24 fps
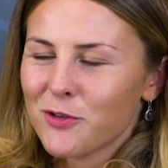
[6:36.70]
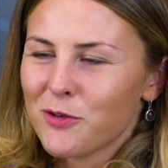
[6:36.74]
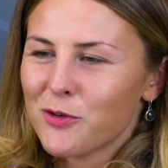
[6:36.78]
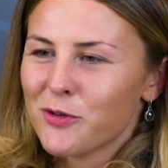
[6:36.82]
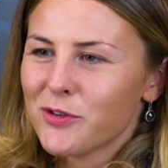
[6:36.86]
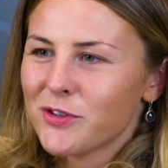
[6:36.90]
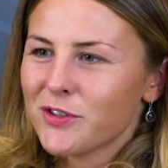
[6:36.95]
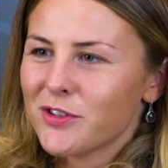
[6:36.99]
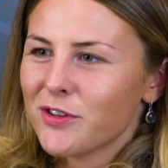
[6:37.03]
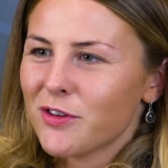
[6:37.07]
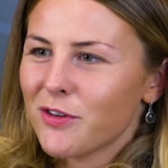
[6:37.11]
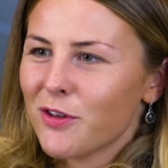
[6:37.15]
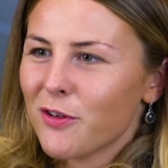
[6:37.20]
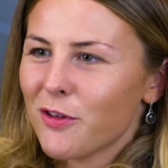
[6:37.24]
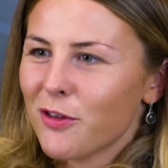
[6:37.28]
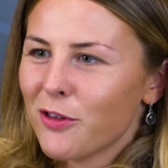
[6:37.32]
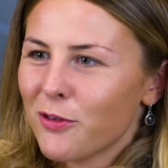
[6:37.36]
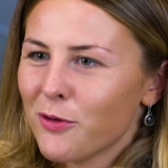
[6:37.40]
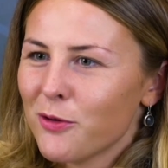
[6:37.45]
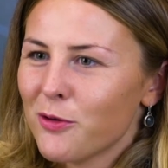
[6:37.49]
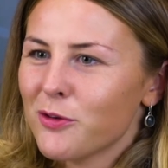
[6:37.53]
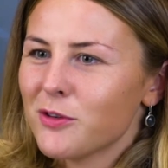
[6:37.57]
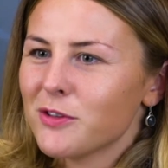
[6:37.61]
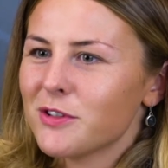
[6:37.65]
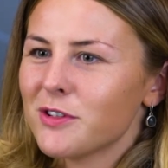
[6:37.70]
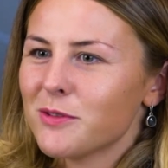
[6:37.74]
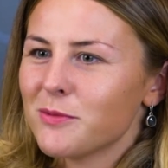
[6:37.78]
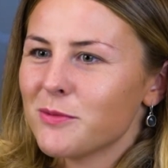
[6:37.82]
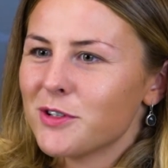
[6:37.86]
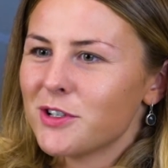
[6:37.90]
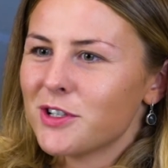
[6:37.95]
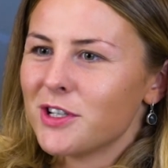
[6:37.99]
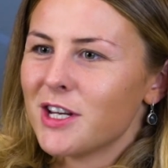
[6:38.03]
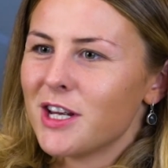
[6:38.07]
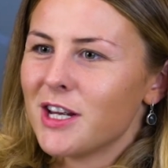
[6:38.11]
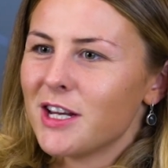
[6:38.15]
course, Thought
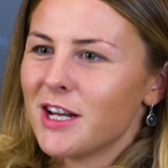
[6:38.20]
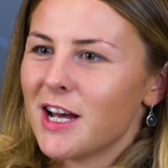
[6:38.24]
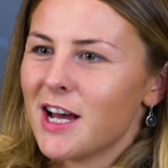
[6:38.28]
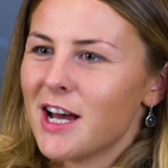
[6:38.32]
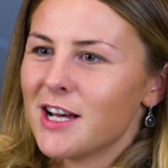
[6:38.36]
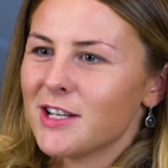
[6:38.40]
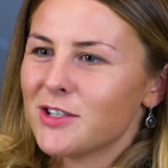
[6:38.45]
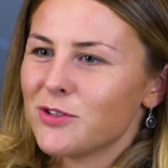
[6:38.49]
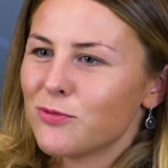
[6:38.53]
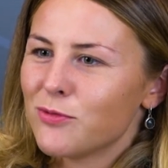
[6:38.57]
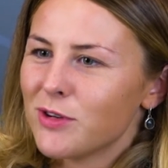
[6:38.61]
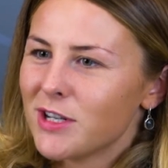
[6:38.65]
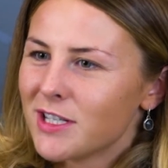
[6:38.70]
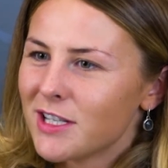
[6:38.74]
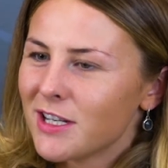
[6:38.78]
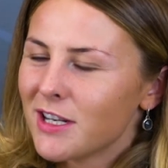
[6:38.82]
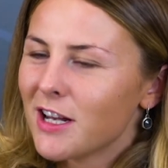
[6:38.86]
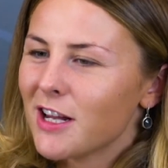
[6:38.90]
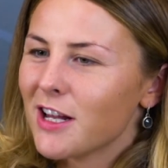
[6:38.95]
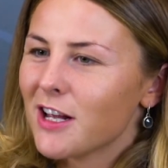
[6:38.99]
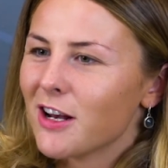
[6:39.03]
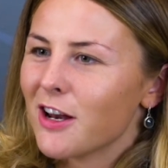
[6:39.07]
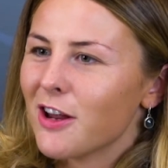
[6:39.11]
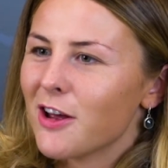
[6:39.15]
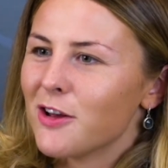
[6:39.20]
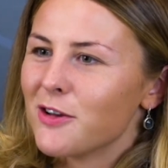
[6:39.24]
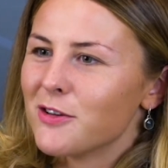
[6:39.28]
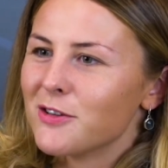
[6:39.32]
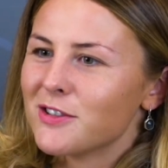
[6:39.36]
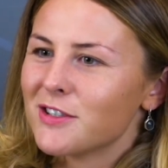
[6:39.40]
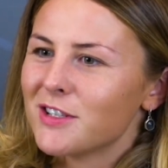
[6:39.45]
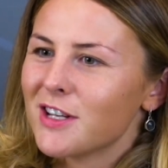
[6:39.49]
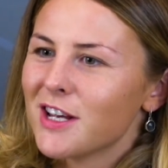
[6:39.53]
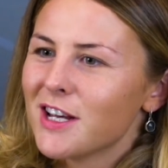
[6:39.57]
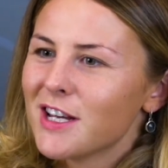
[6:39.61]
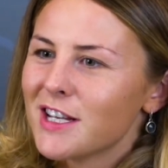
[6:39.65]
Machine has recently
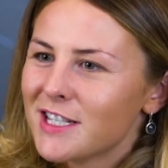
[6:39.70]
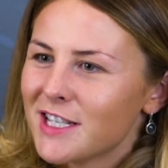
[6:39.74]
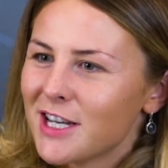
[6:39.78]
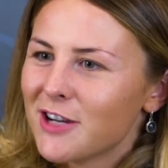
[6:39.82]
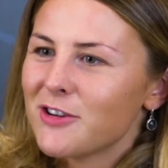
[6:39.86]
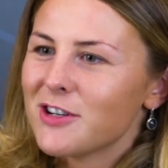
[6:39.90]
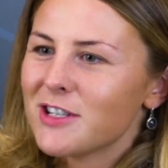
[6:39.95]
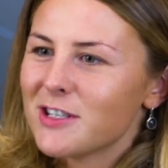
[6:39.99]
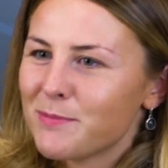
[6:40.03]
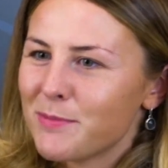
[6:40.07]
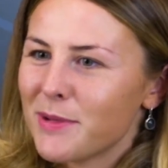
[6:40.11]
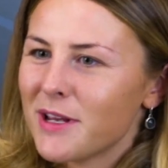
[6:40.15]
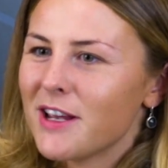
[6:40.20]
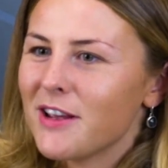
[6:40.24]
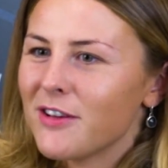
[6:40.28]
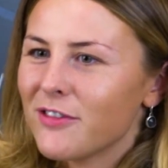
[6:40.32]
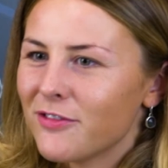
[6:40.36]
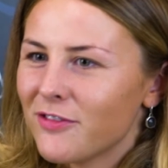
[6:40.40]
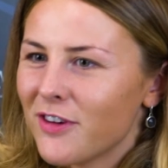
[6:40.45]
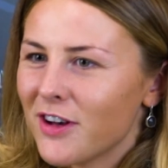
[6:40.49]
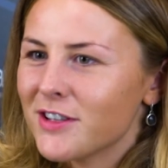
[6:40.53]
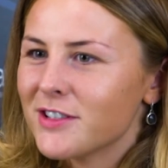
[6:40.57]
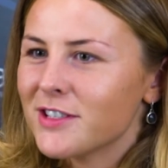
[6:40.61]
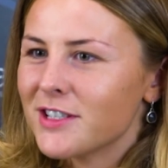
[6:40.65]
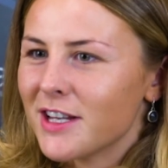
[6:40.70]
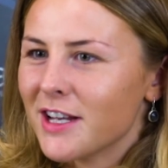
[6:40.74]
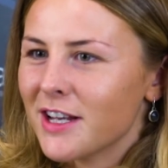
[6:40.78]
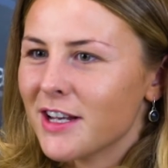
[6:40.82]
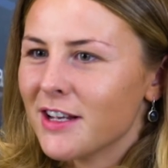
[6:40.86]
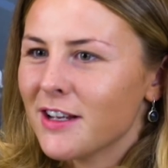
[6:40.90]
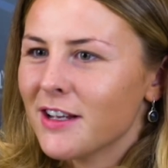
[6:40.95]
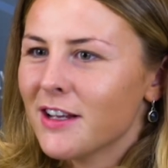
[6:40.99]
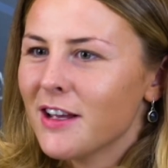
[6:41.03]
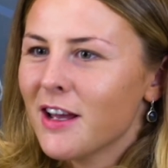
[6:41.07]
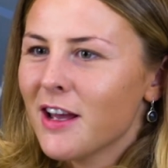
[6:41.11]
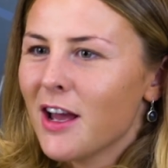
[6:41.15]
closed Series B
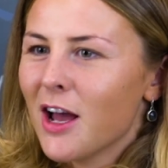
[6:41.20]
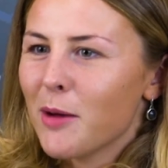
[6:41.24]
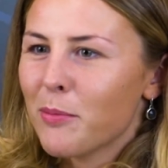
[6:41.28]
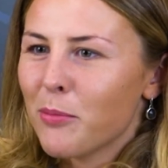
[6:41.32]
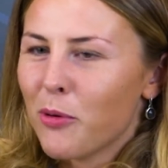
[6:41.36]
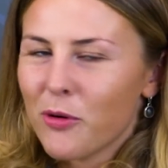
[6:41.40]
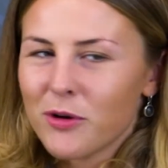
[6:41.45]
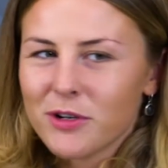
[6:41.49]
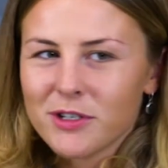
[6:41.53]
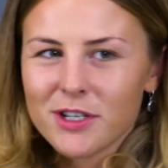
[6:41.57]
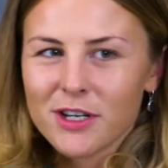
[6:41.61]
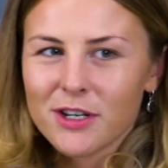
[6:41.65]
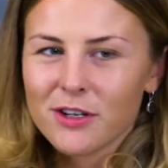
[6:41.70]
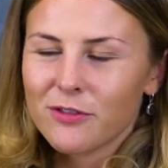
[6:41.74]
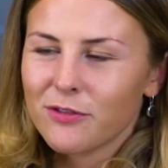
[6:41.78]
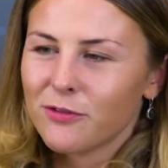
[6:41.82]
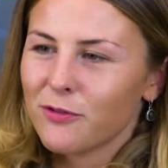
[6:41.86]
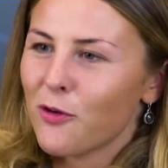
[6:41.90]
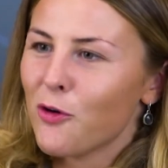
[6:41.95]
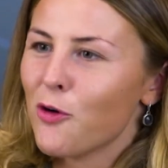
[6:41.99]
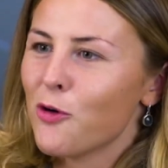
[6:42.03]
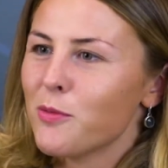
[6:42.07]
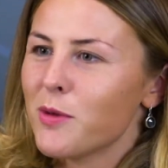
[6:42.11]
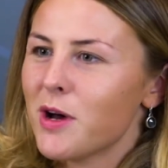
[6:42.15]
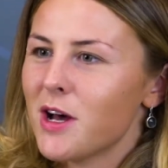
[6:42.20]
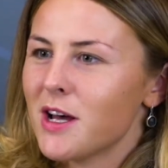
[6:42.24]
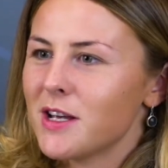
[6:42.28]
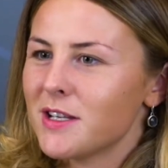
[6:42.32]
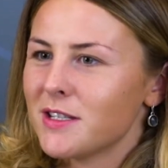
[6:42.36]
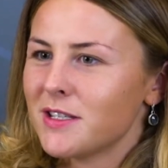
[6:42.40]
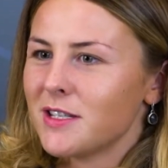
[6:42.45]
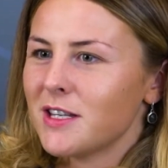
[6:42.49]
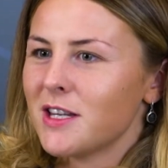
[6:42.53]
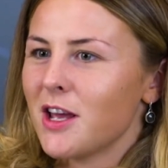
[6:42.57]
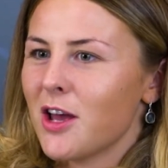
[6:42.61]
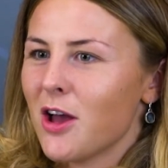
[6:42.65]
funding, appointed former
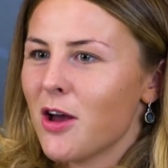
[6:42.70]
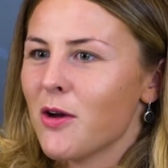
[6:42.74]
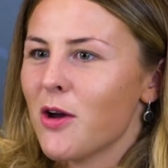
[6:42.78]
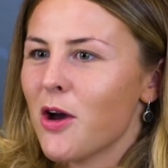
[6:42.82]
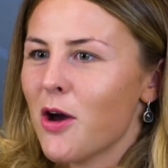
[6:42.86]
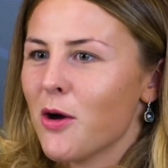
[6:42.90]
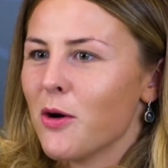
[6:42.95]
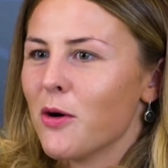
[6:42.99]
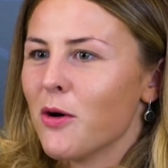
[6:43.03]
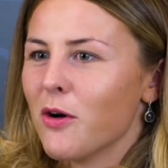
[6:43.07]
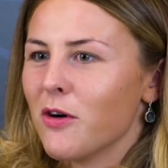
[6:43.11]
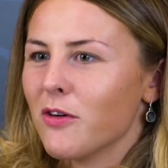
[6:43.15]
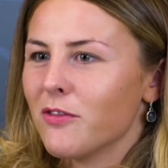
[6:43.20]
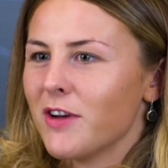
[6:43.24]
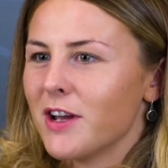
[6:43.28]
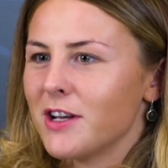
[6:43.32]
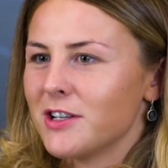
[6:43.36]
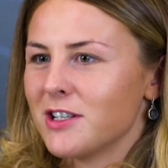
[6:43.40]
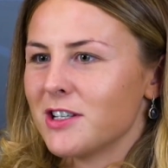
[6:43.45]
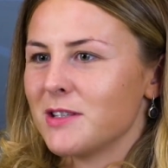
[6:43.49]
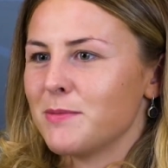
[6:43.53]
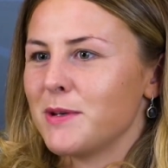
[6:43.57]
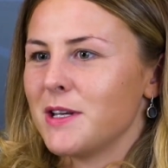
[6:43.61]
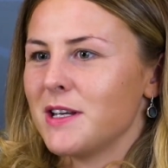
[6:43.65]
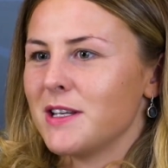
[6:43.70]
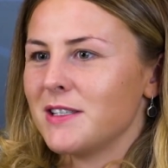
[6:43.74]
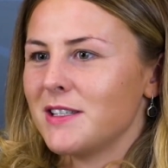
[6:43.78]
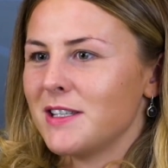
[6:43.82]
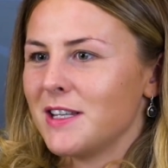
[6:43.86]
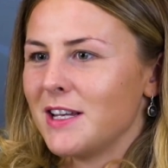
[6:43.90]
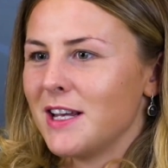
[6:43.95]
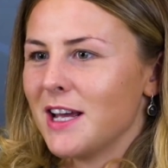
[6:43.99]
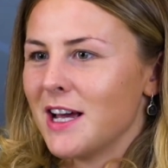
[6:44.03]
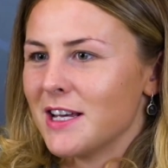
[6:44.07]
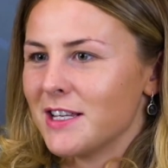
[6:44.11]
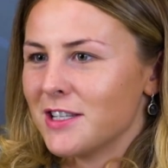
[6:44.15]
COO of
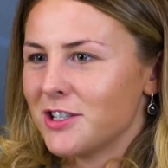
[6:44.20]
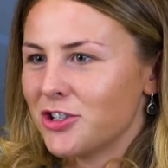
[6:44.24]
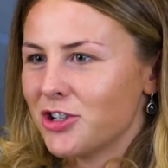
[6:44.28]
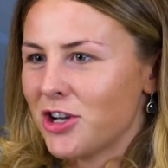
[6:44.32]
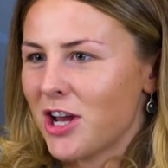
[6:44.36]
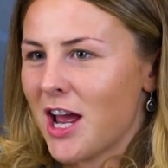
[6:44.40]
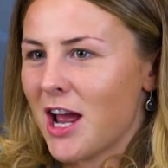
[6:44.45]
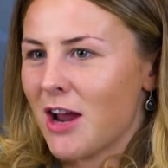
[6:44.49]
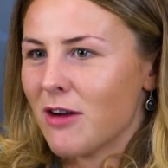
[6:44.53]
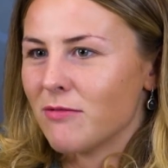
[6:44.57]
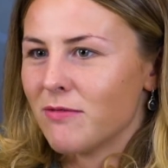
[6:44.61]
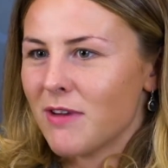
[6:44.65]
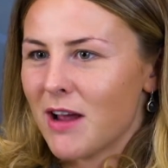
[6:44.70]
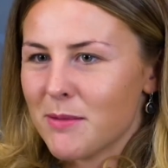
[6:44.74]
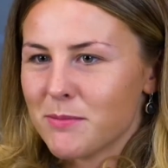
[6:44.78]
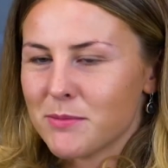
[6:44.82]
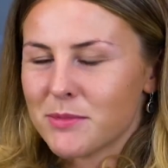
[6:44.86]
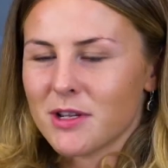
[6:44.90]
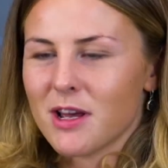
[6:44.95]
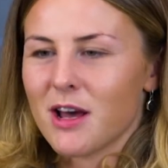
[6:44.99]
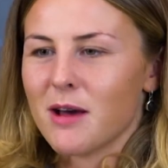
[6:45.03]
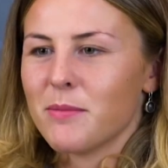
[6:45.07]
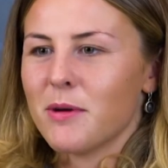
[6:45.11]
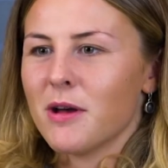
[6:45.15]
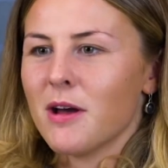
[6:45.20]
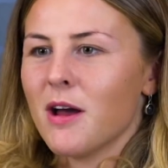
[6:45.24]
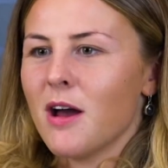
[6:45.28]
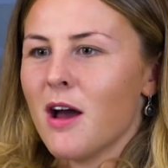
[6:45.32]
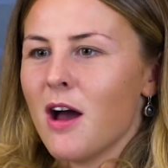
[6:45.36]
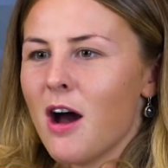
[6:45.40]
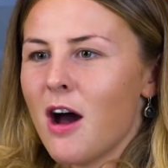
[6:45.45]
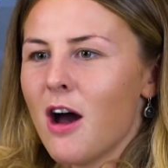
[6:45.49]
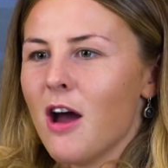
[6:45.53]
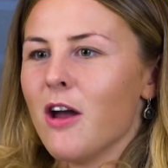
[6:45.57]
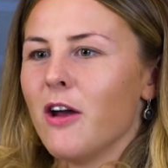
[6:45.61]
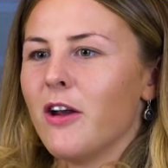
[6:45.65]
HSBC as chair, ramped up
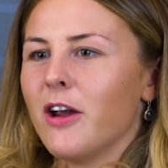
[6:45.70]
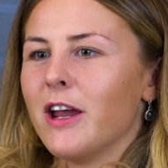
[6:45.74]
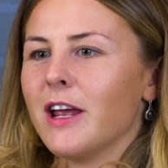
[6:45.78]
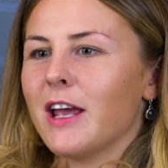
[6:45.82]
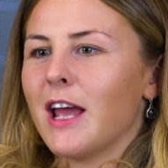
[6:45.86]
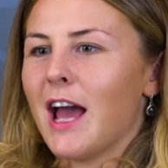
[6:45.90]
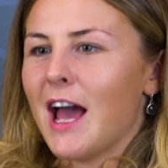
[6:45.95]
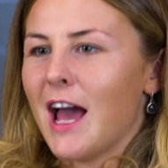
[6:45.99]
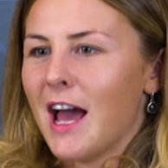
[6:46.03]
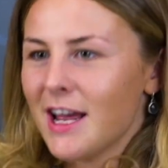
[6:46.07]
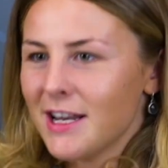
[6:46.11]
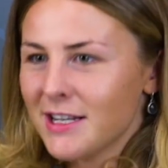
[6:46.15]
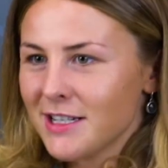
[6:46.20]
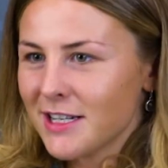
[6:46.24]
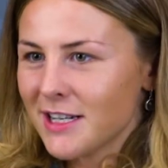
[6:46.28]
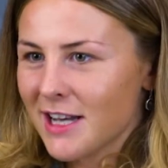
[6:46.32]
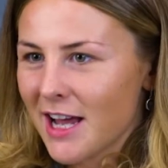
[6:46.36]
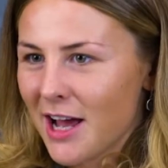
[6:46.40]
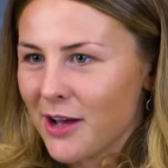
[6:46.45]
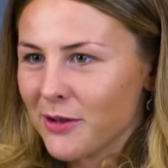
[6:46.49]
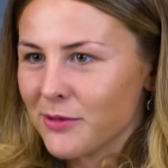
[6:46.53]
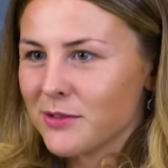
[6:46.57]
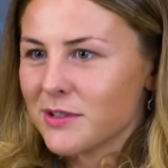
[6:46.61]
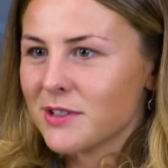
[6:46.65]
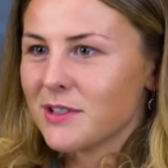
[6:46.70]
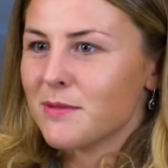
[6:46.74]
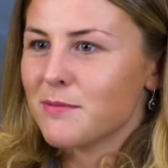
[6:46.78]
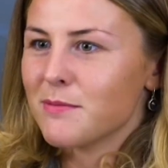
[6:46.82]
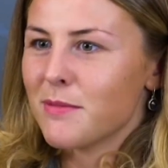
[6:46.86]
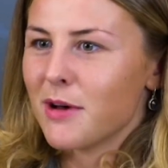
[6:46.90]
hiring and announced